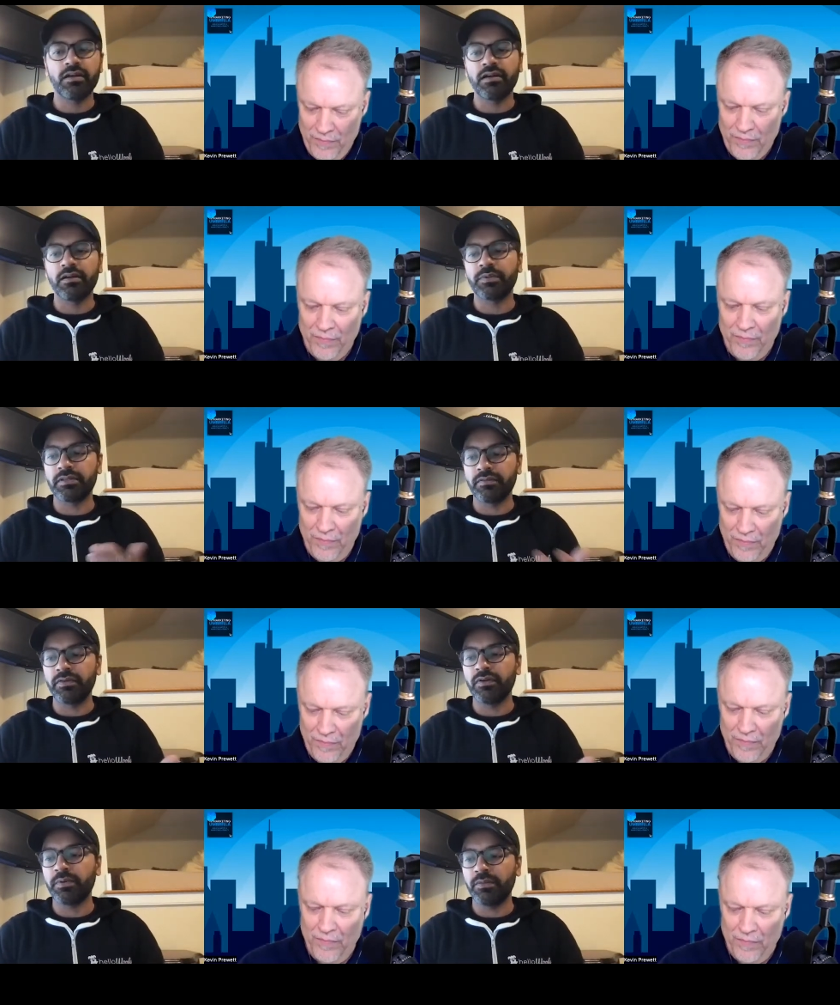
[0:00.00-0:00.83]
Speaker 1: um, because
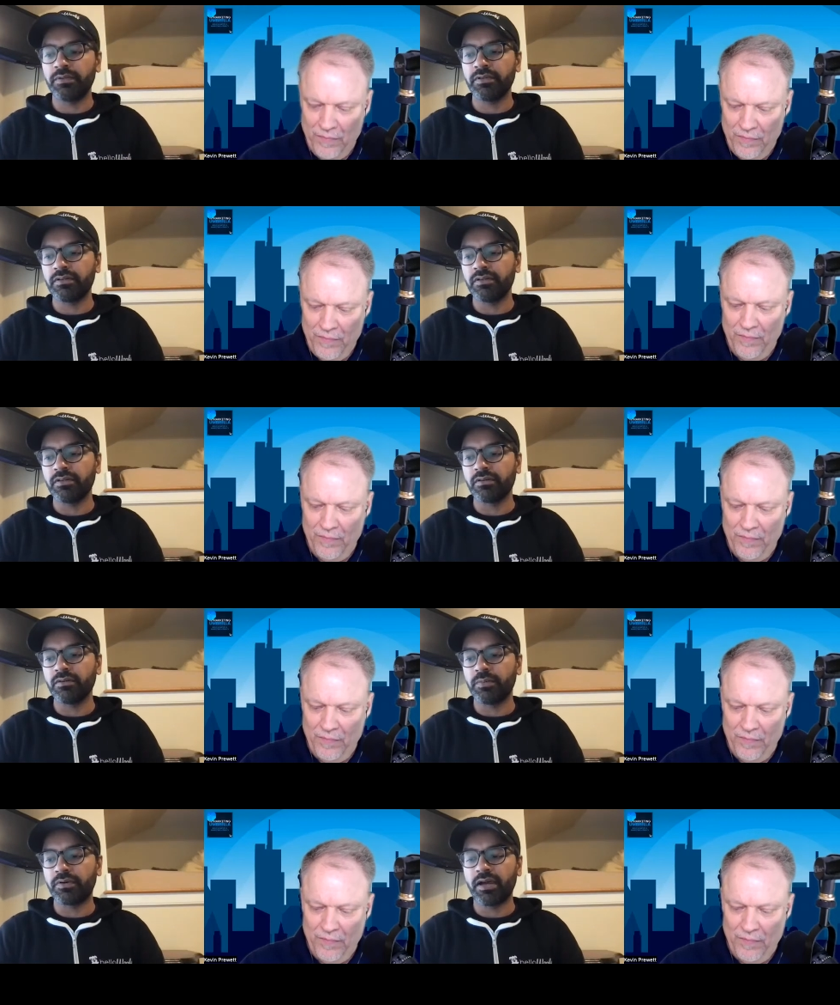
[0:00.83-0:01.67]
if you open up the you know
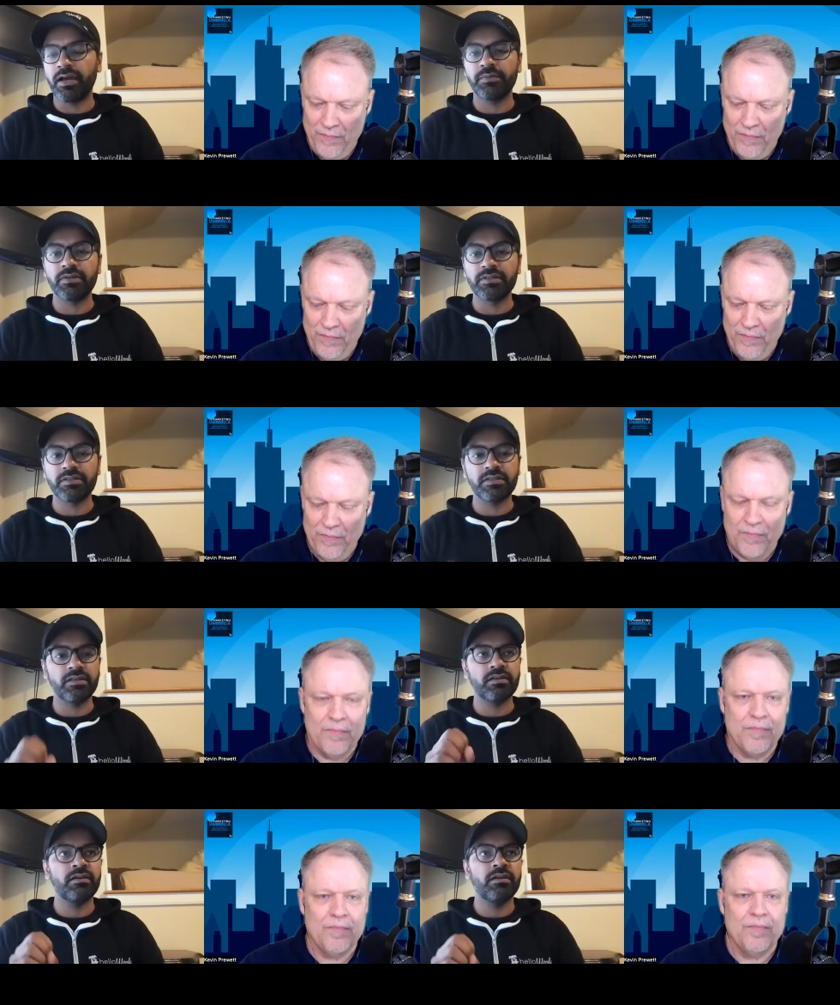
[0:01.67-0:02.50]
uber app you can
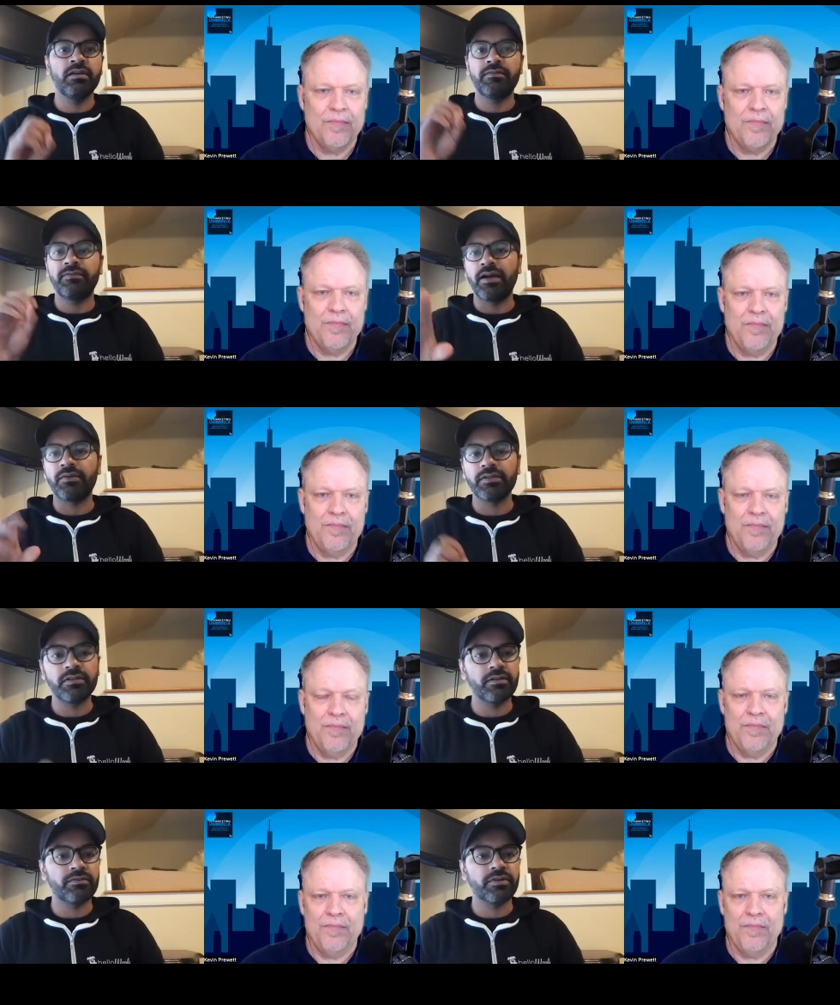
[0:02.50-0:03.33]
see flower
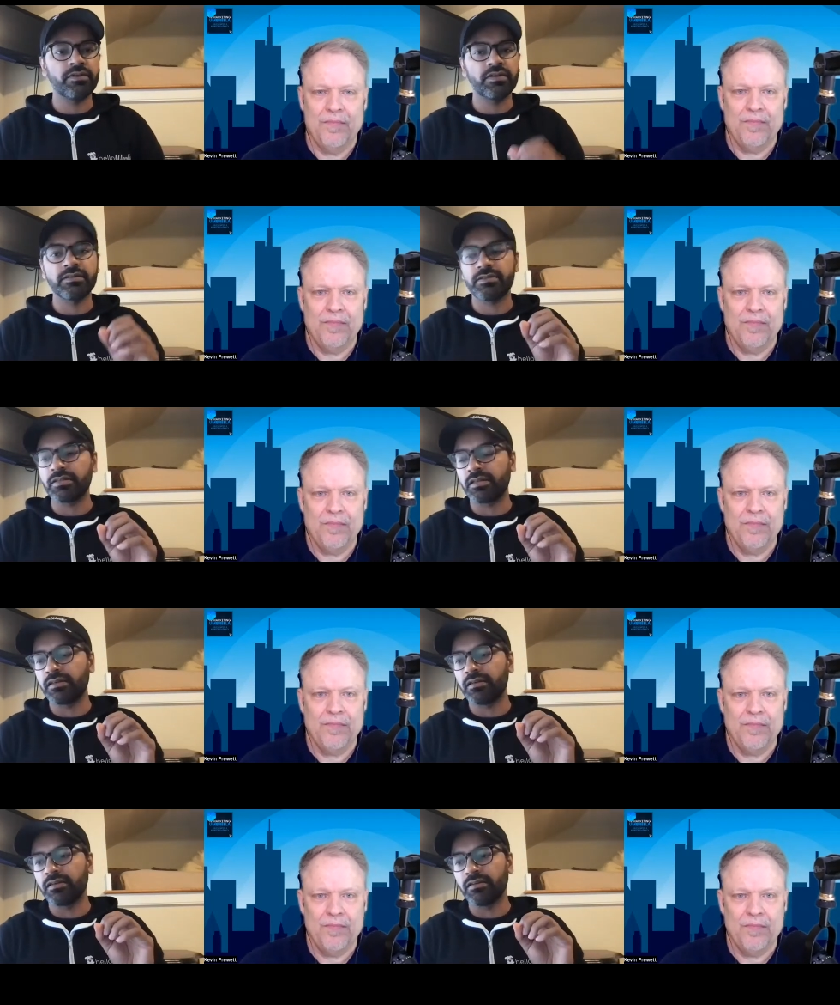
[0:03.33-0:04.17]
delivery you can see
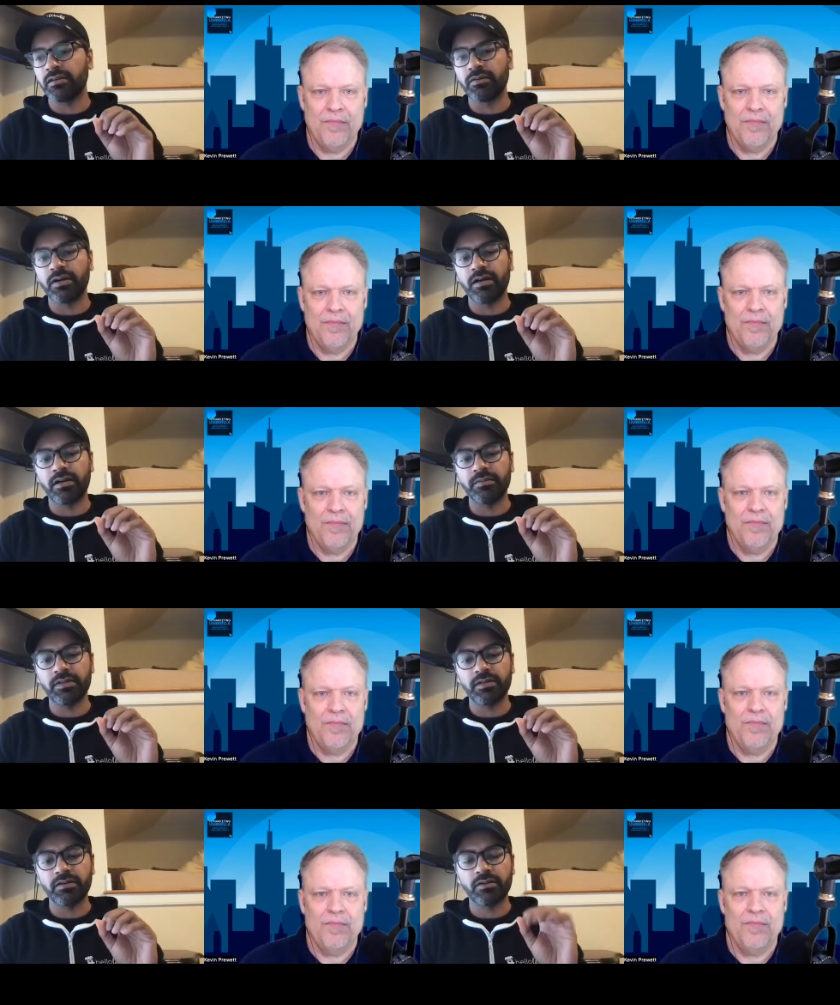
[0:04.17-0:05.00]
you know um, you know
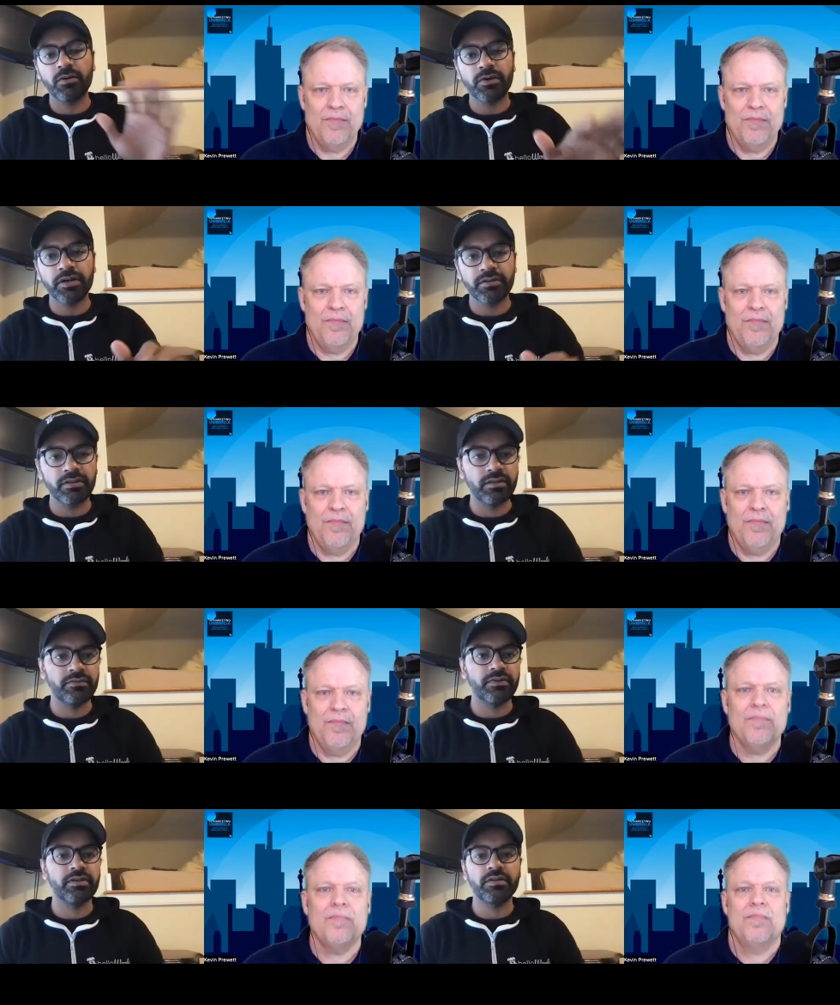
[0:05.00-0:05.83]
courier delivery you
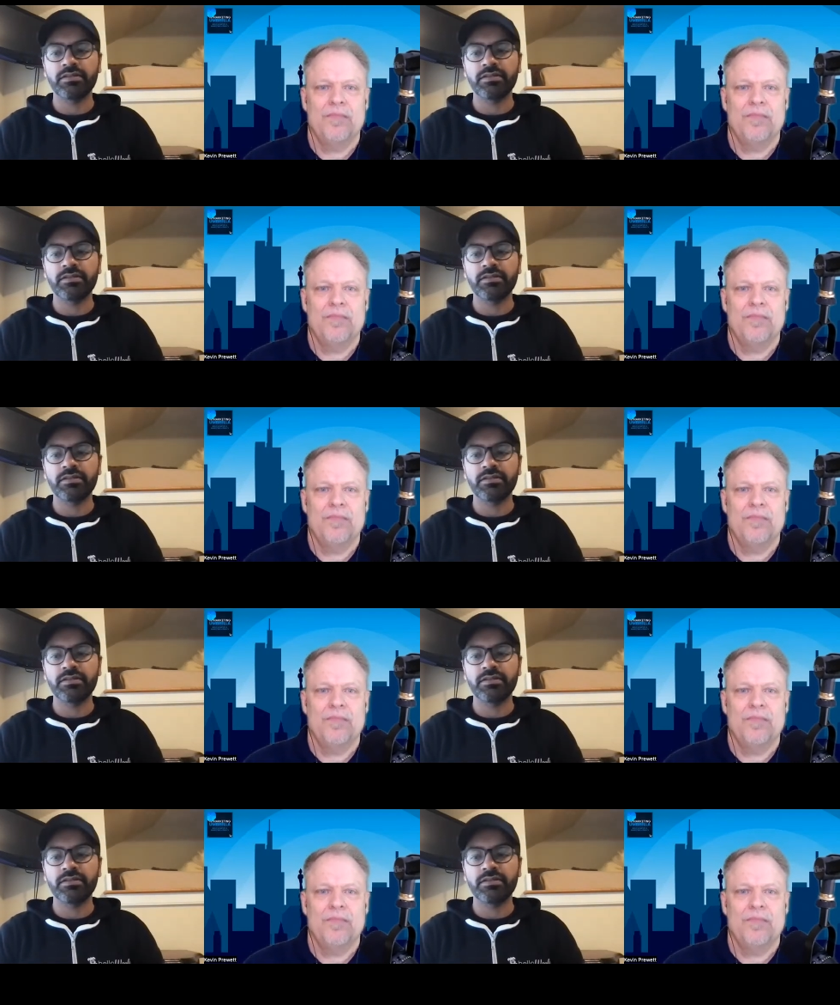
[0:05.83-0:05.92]
can see